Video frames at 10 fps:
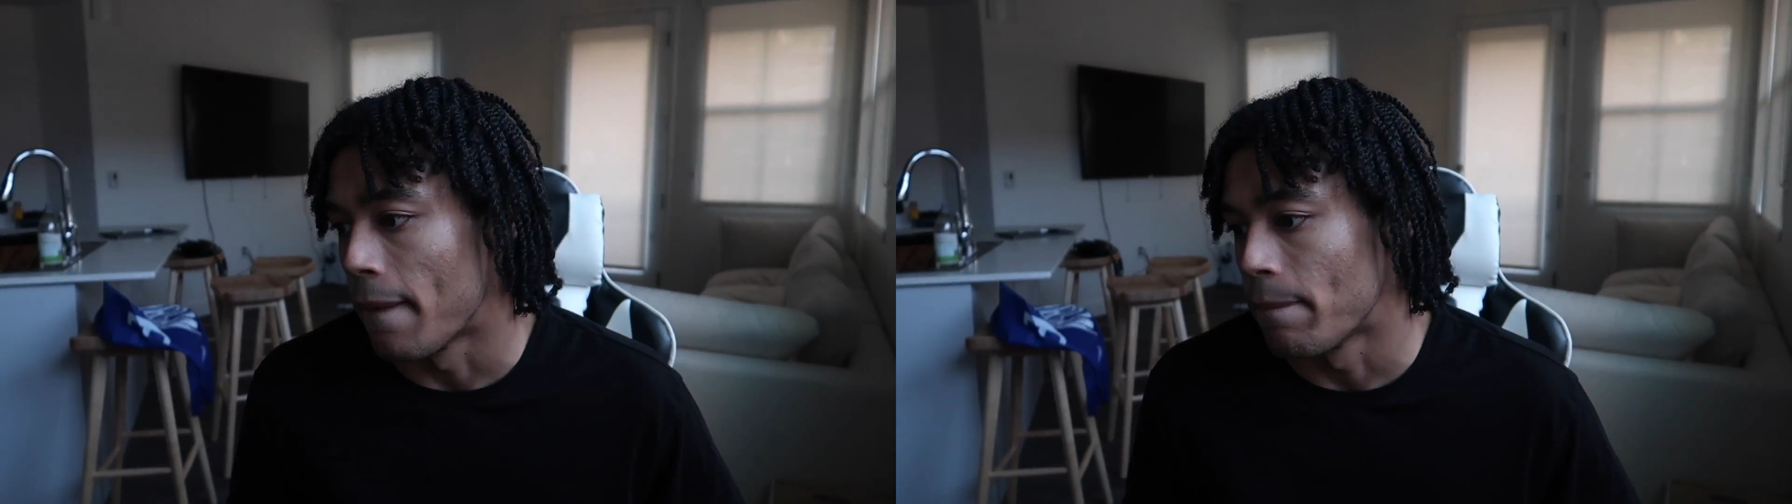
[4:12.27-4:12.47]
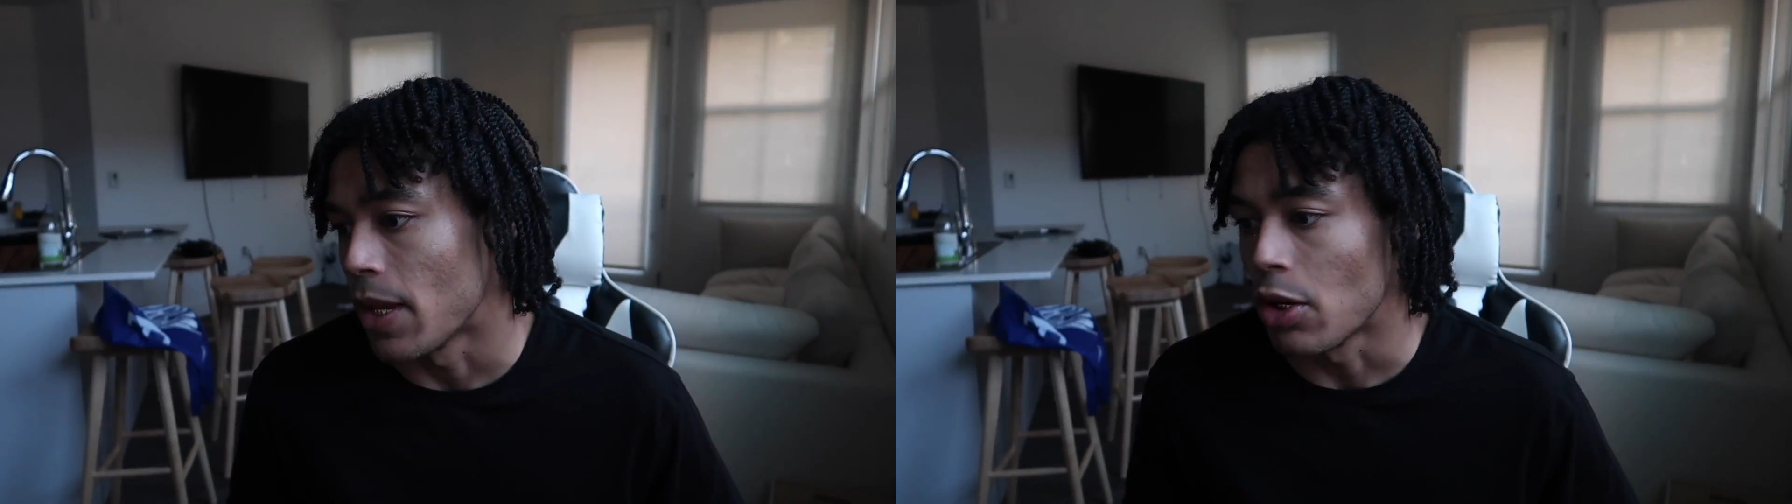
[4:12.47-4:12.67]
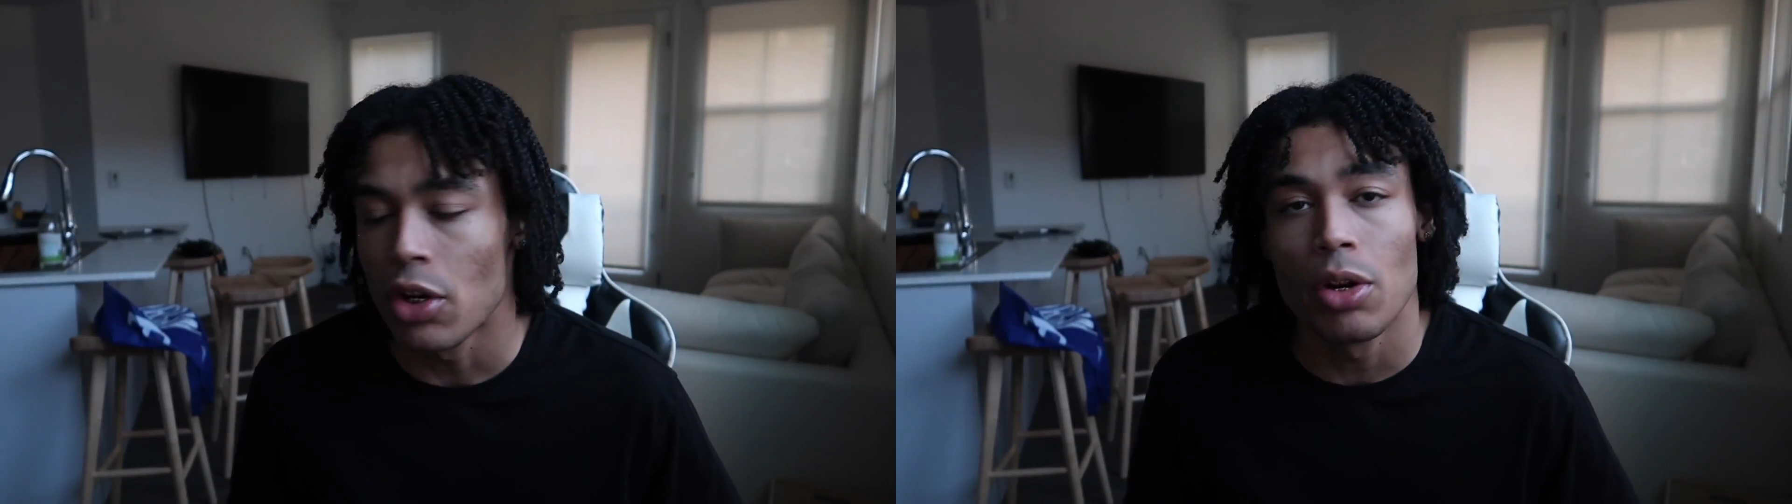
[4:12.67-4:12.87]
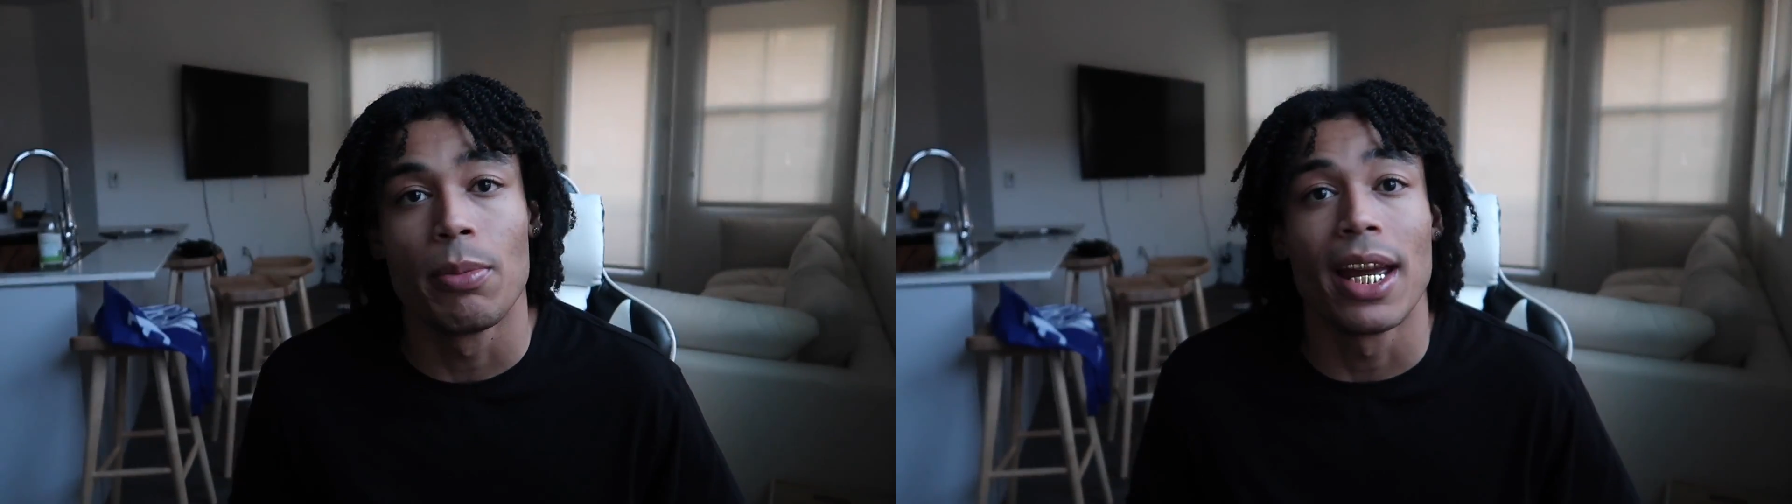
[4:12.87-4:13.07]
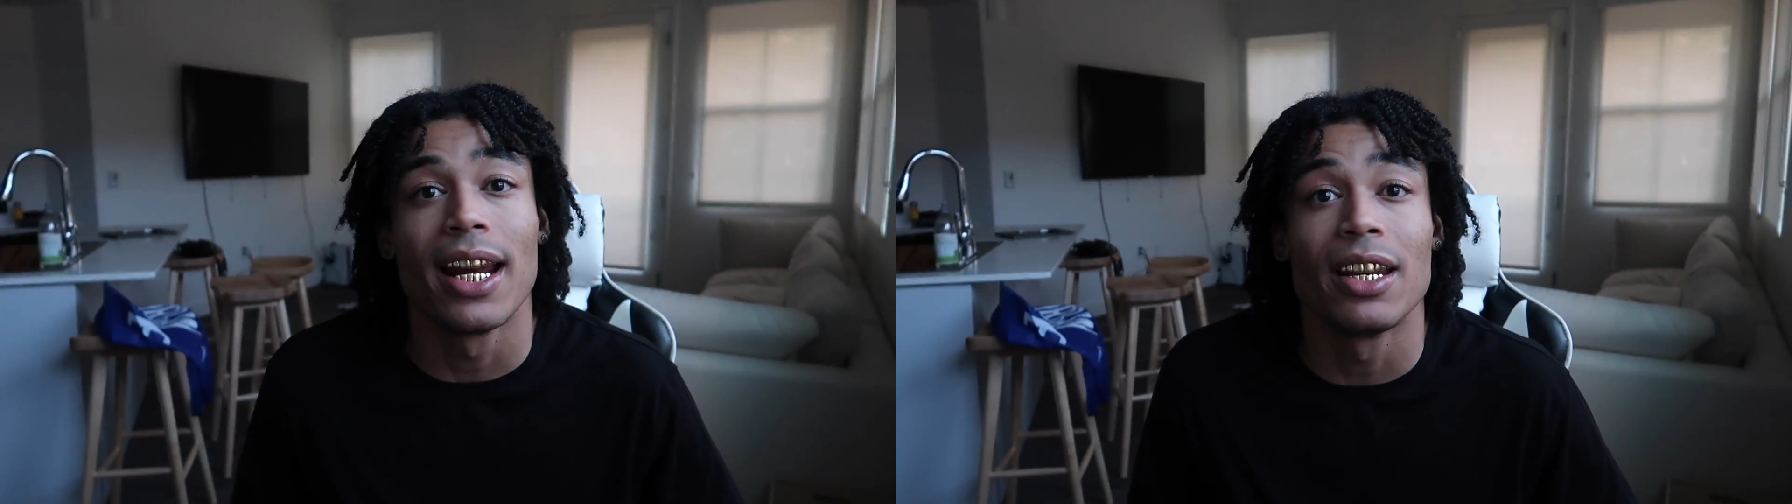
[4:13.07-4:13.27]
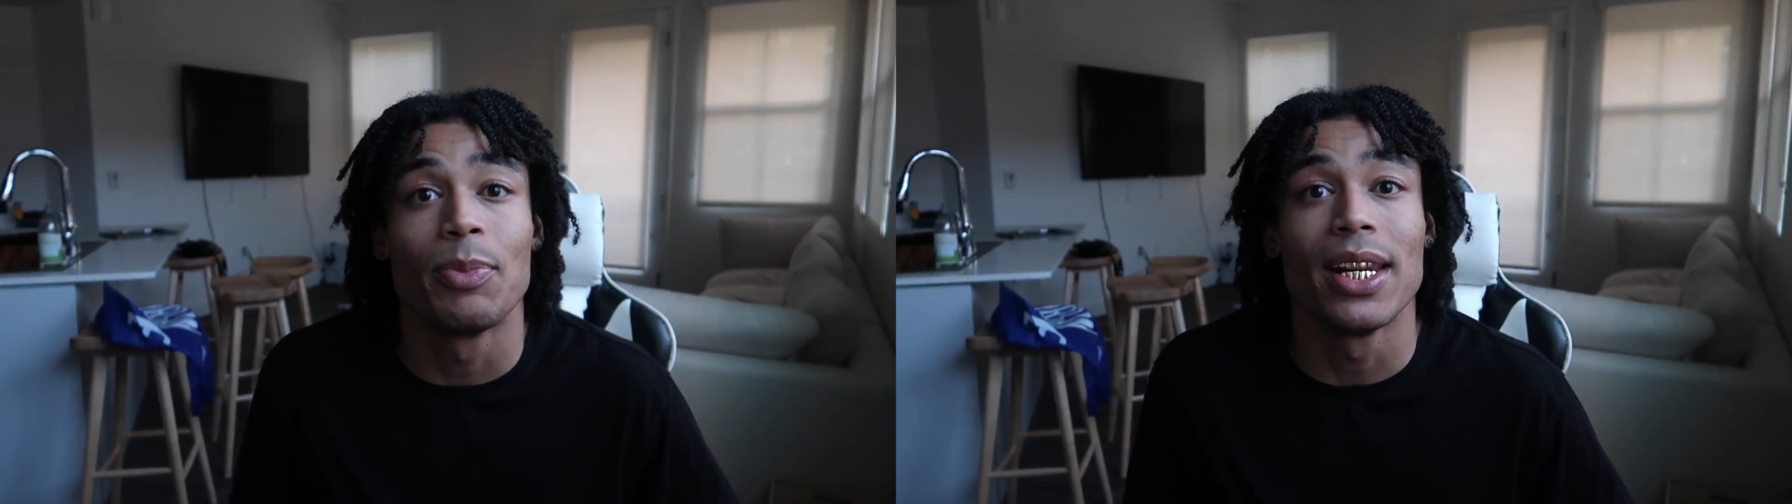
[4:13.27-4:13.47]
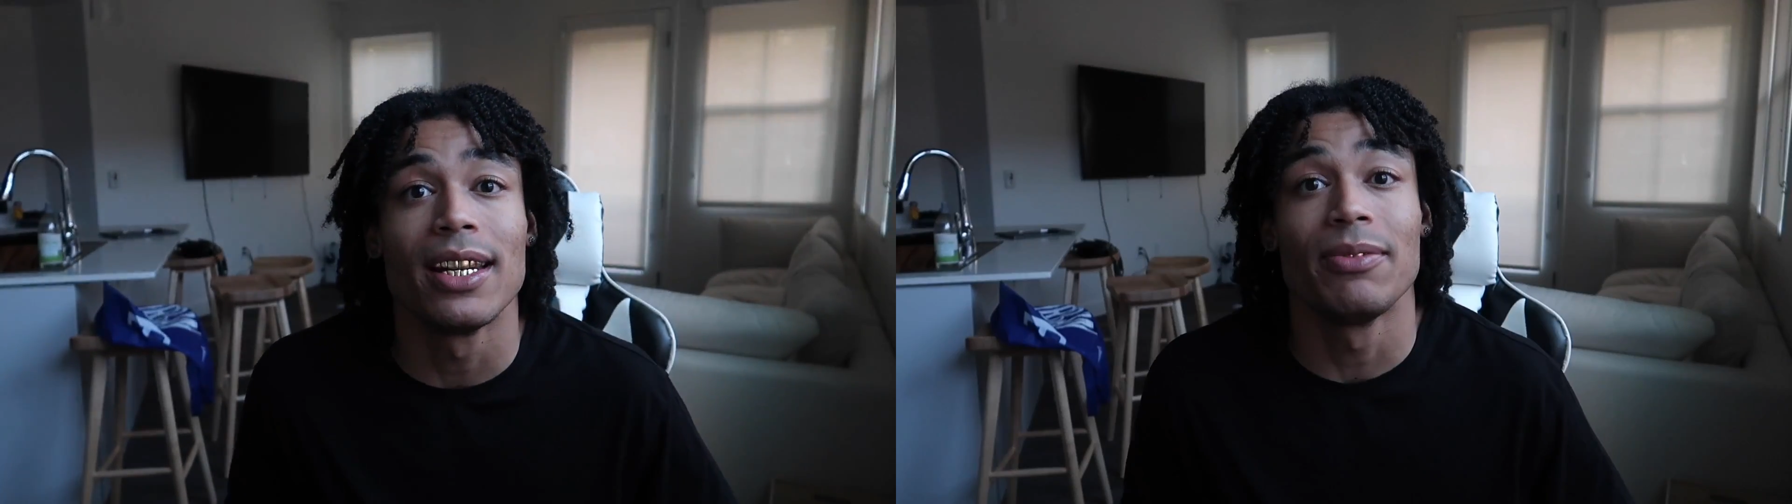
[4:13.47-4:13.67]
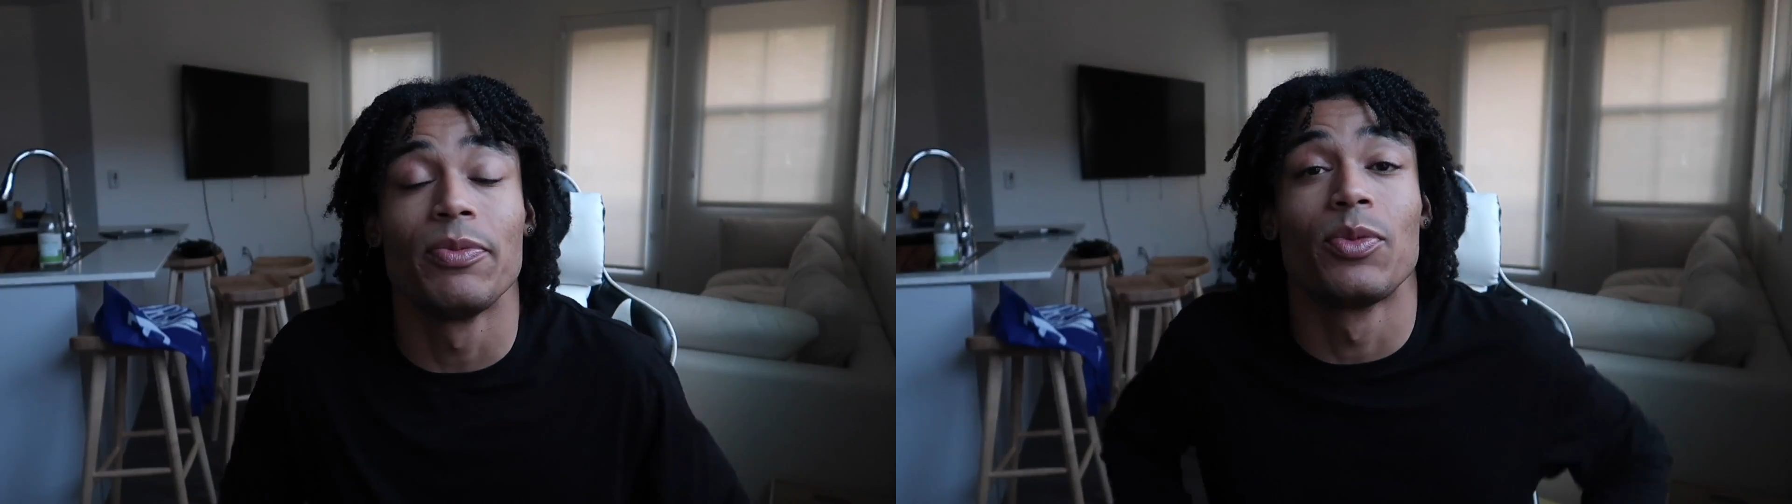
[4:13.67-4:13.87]
I don't know, man. It's
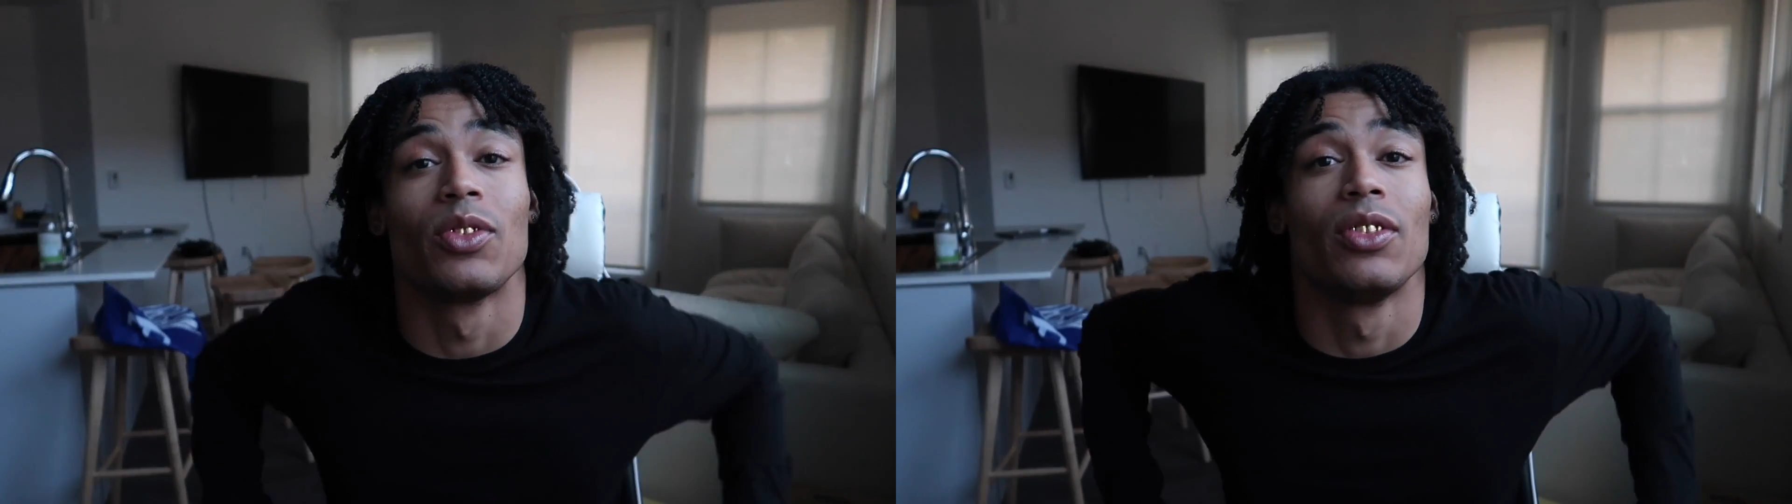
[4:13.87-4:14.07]
been